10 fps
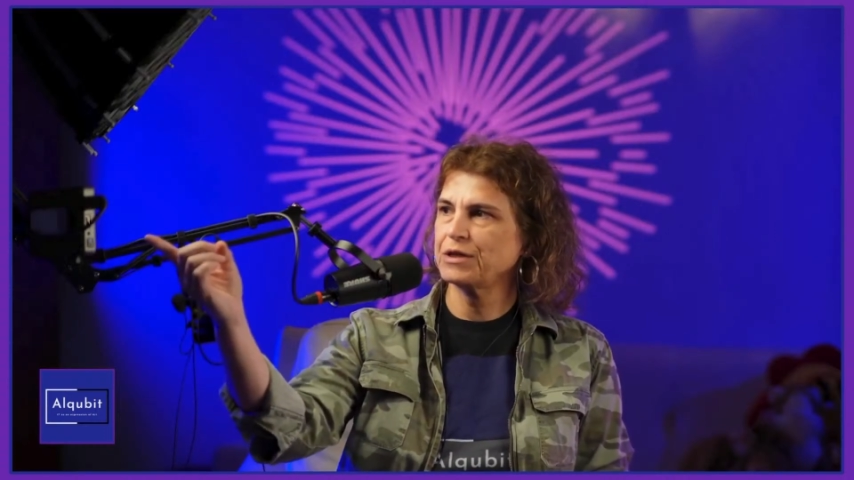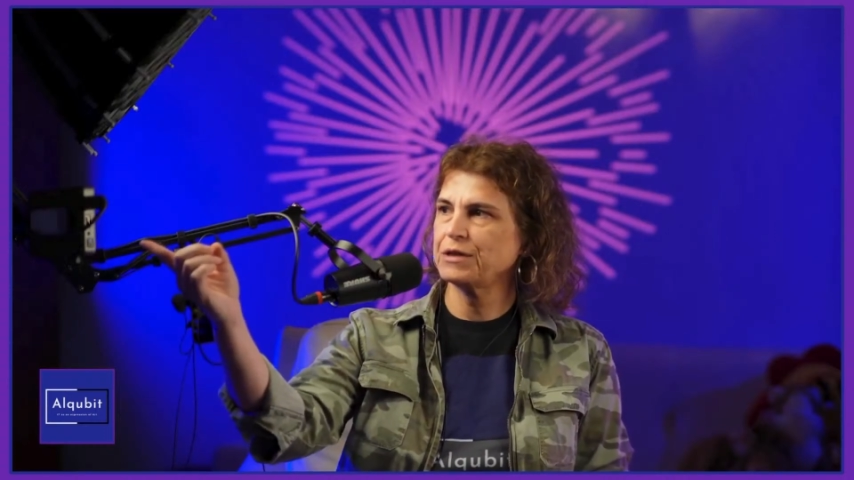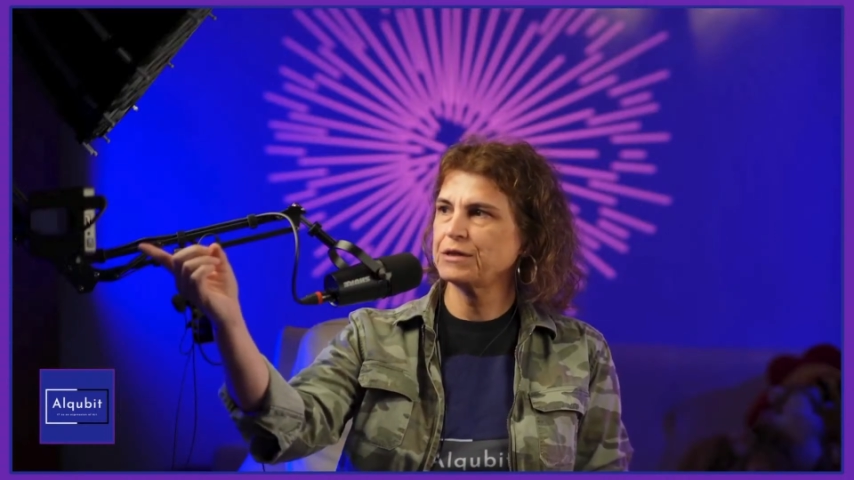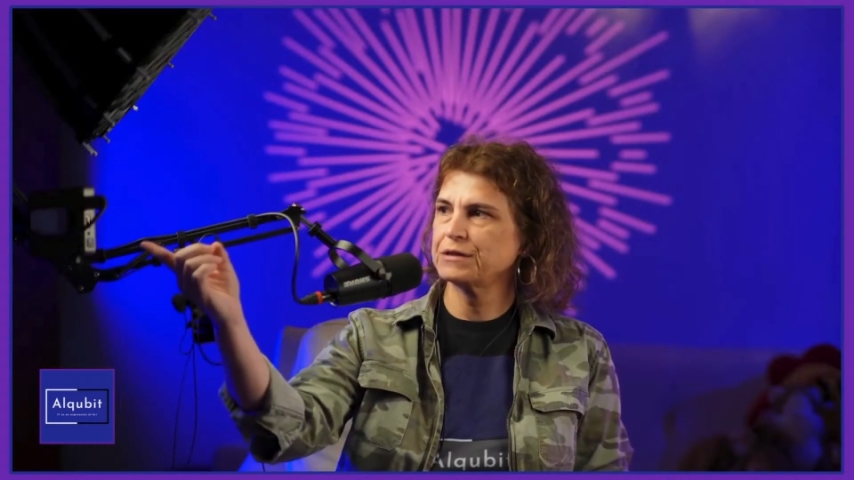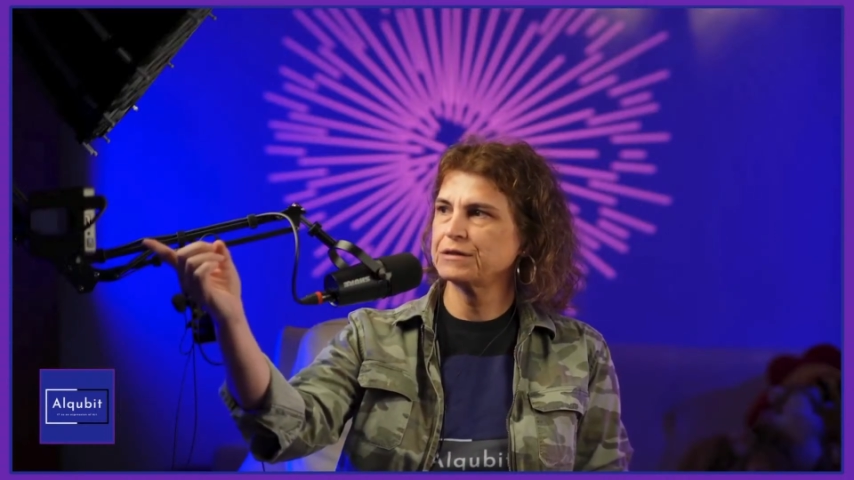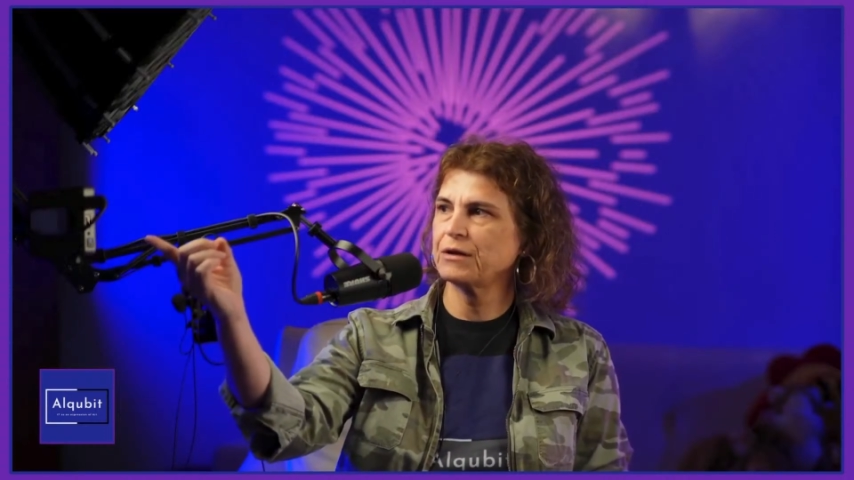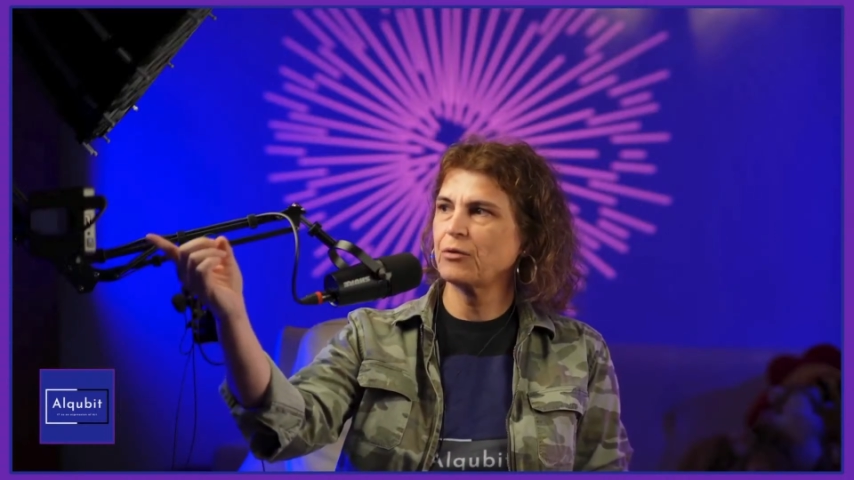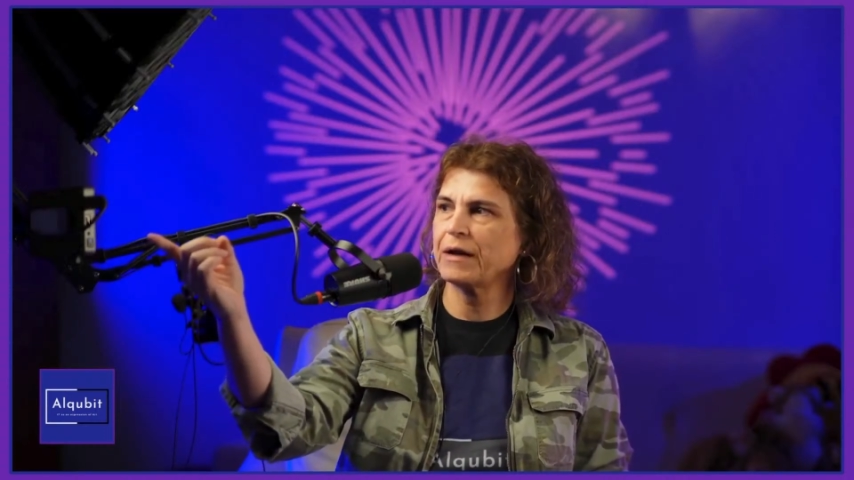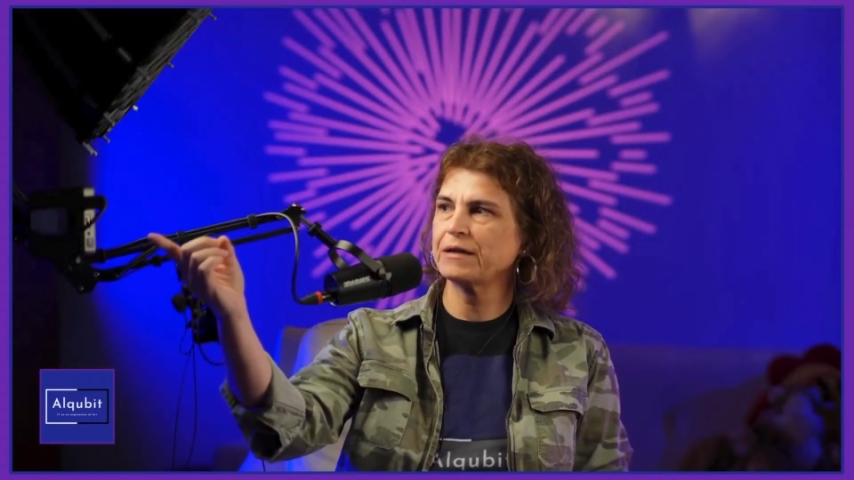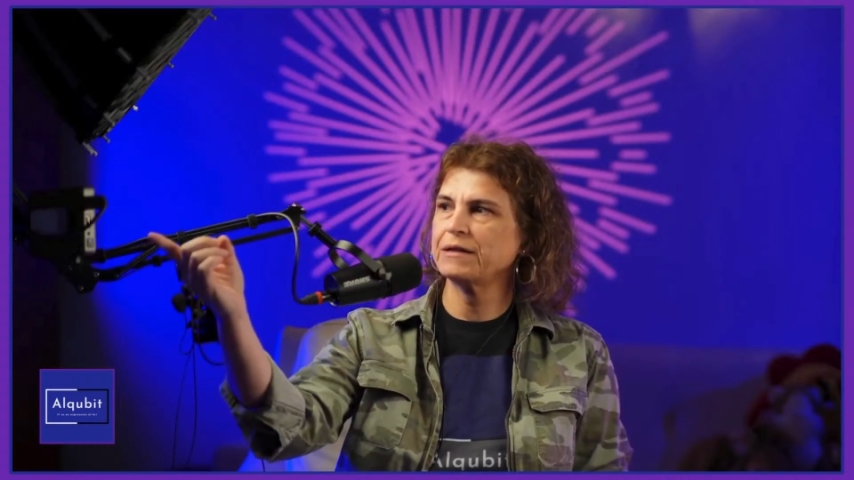here
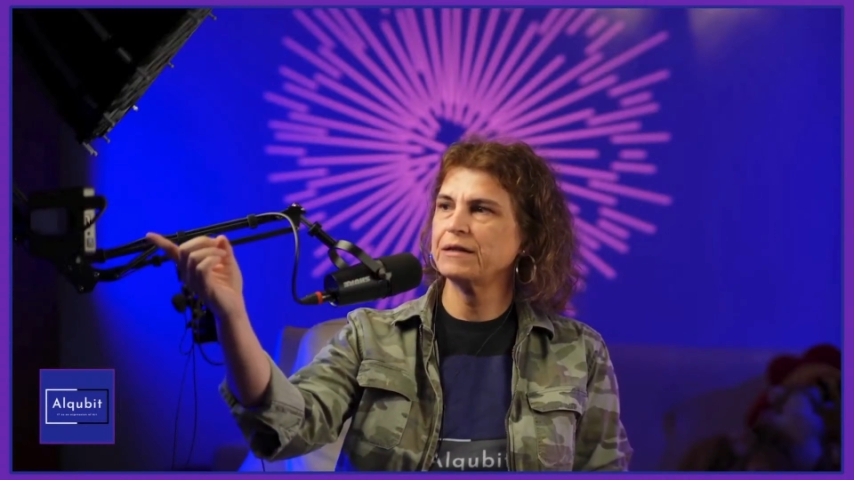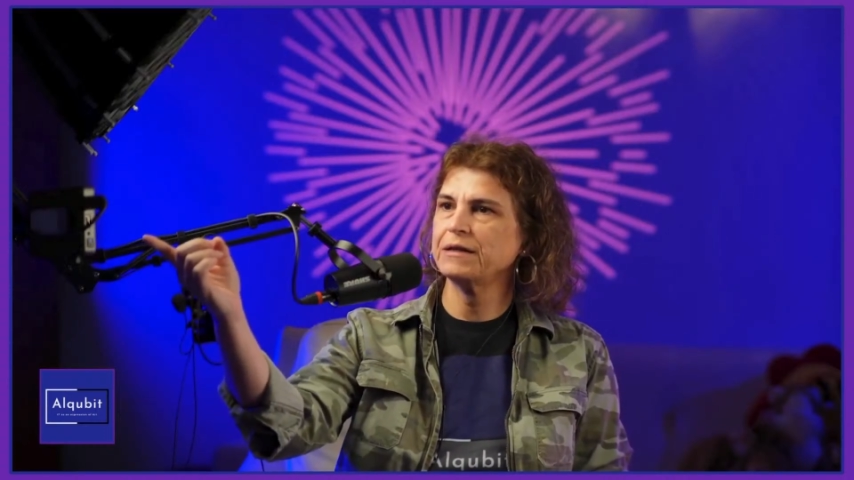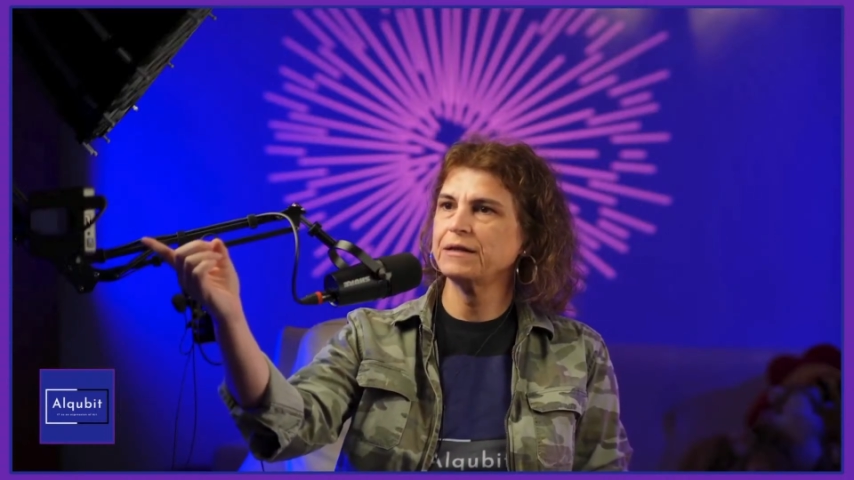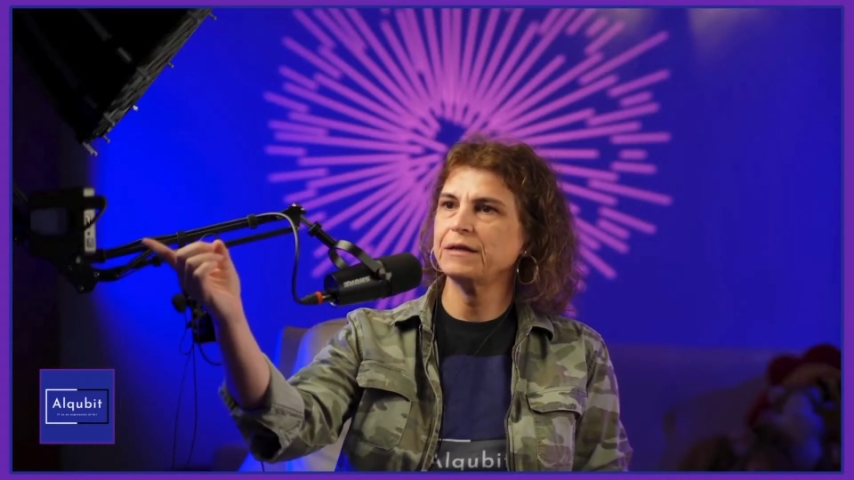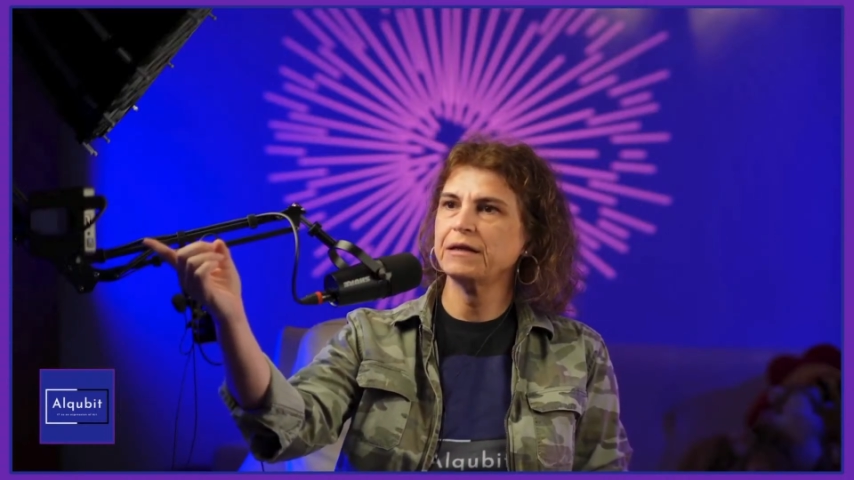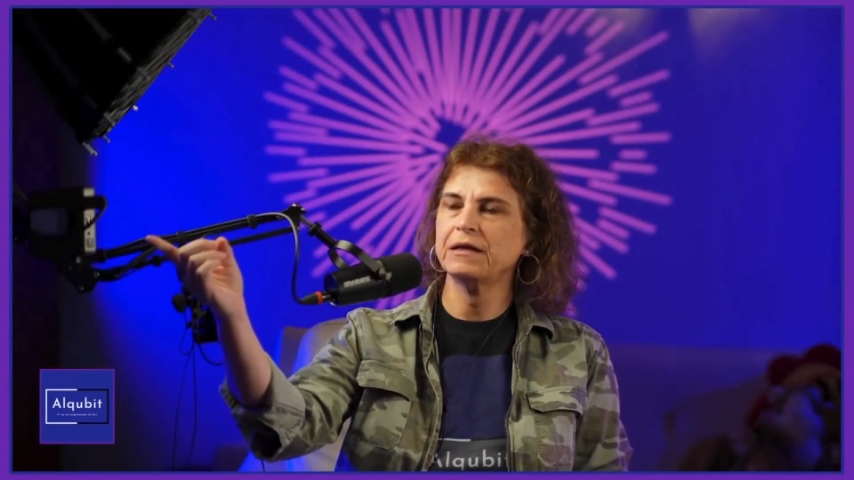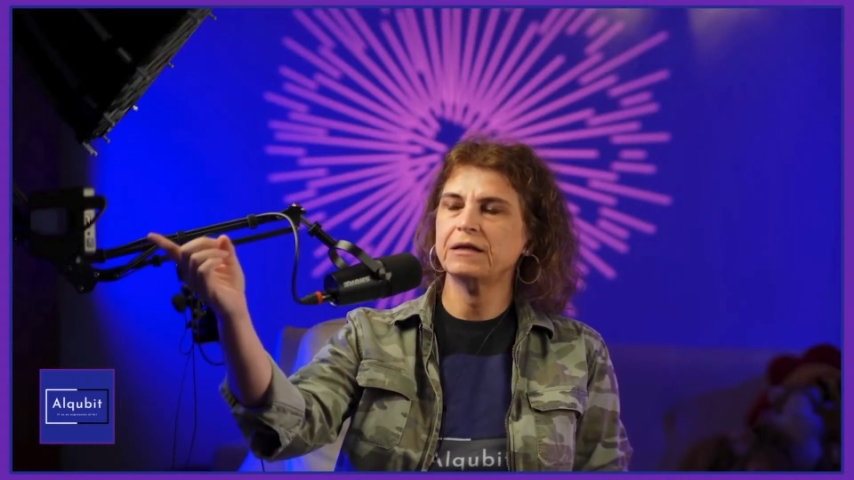directly